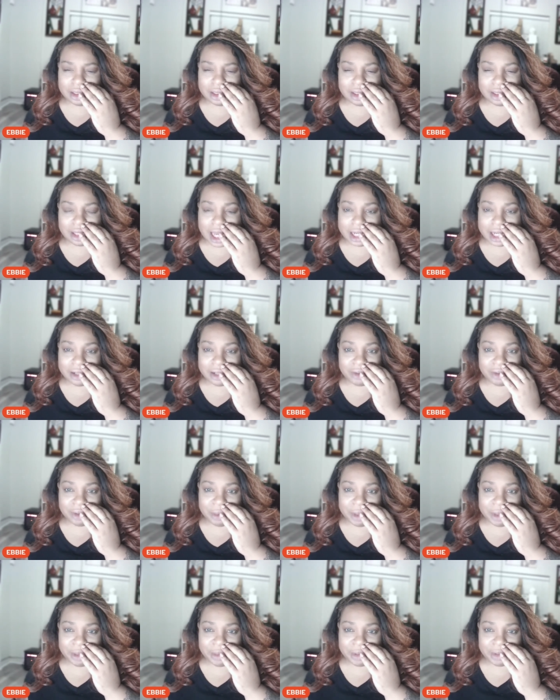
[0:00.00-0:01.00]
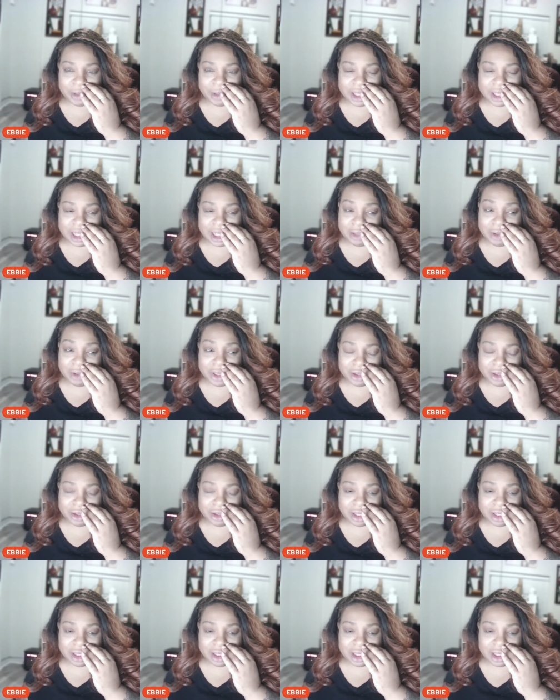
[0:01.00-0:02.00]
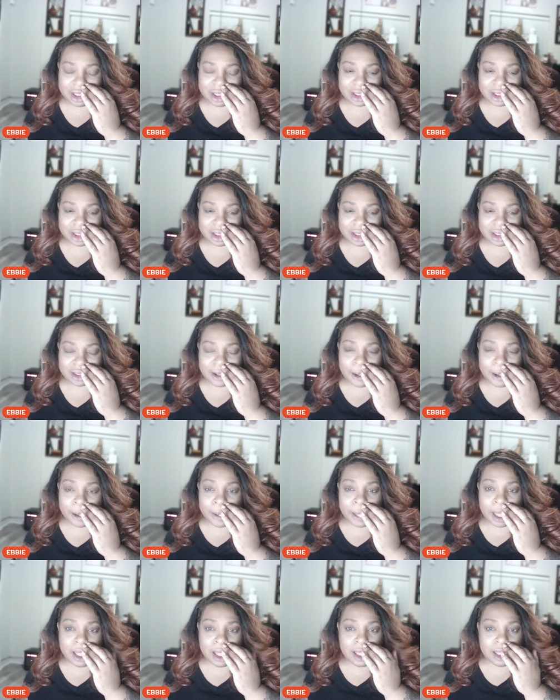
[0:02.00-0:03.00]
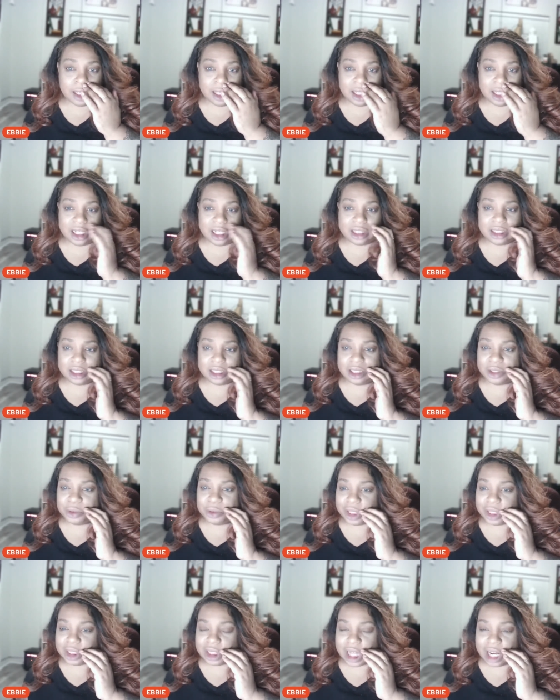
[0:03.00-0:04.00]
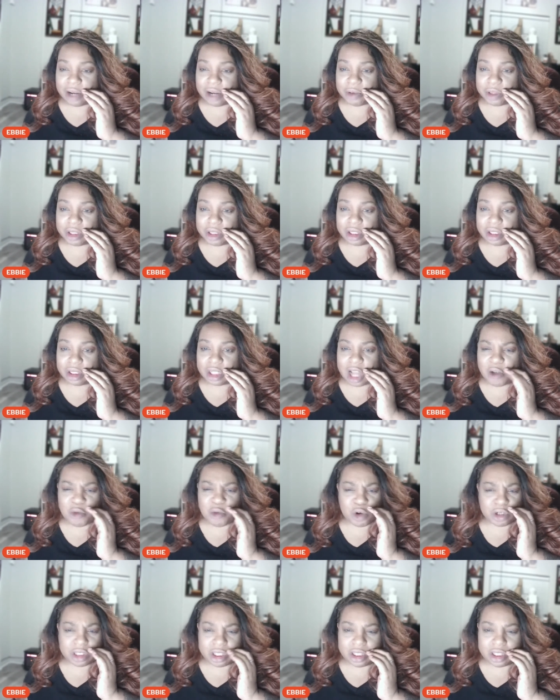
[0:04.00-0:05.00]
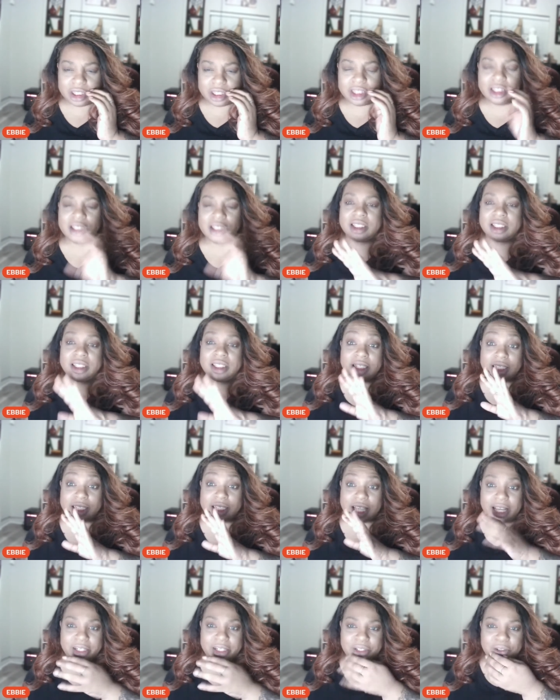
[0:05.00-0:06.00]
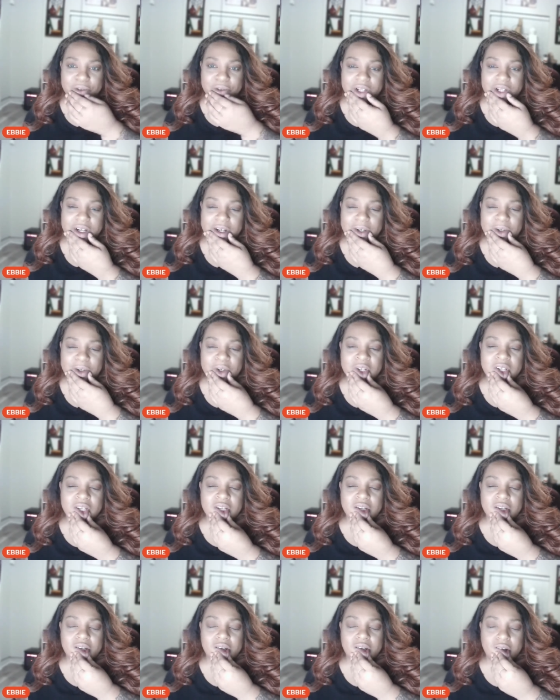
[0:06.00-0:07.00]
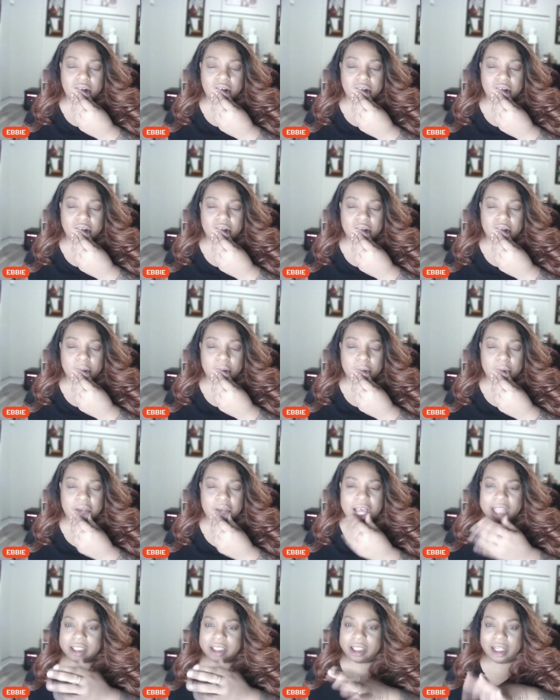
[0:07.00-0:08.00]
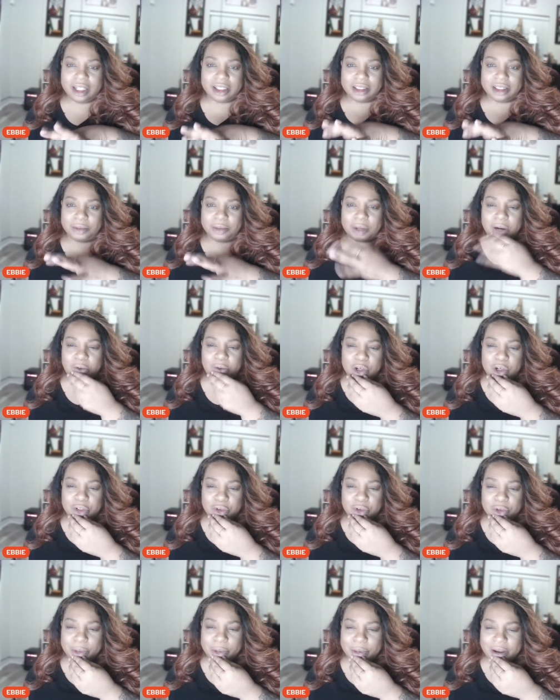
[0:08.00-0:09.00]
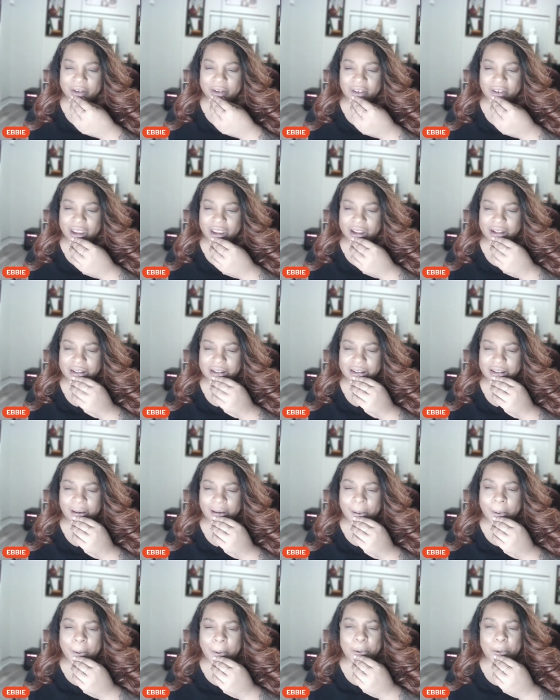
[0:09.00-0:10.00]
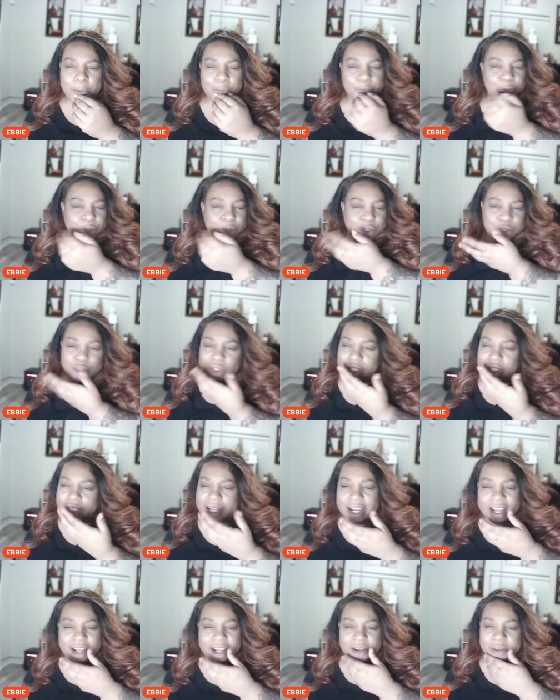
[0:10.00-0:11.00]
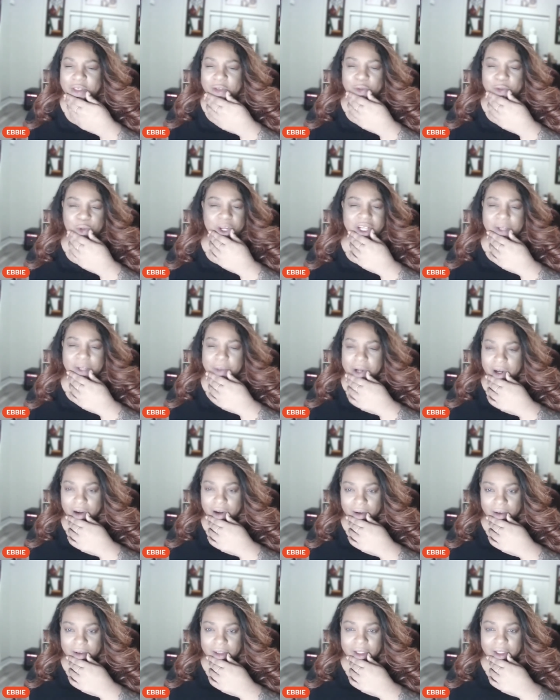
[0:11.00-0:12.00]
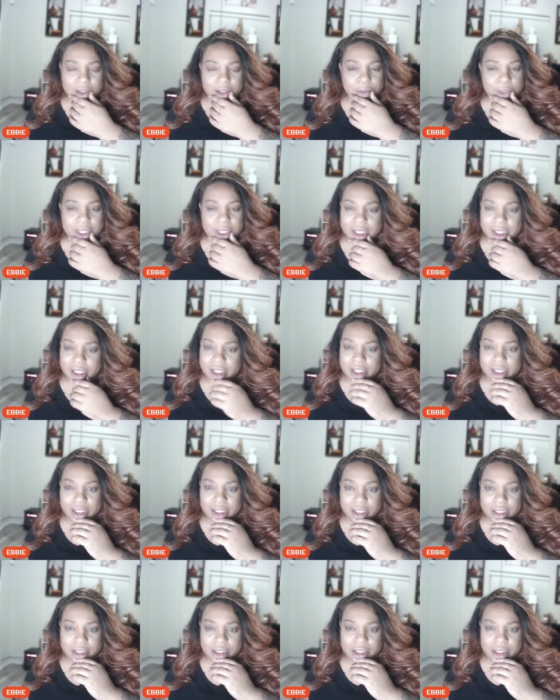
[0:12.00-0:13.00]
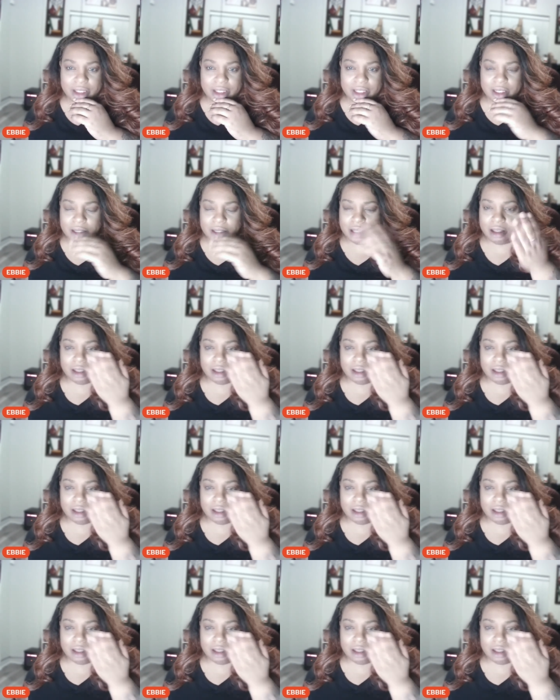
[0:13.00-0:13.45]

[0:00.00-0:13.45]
I don't remember what time. It was early, Jesus. And I took a quick shower. I wore, this is how you know. I tailored my wardrobe with my face due to the wake up call, because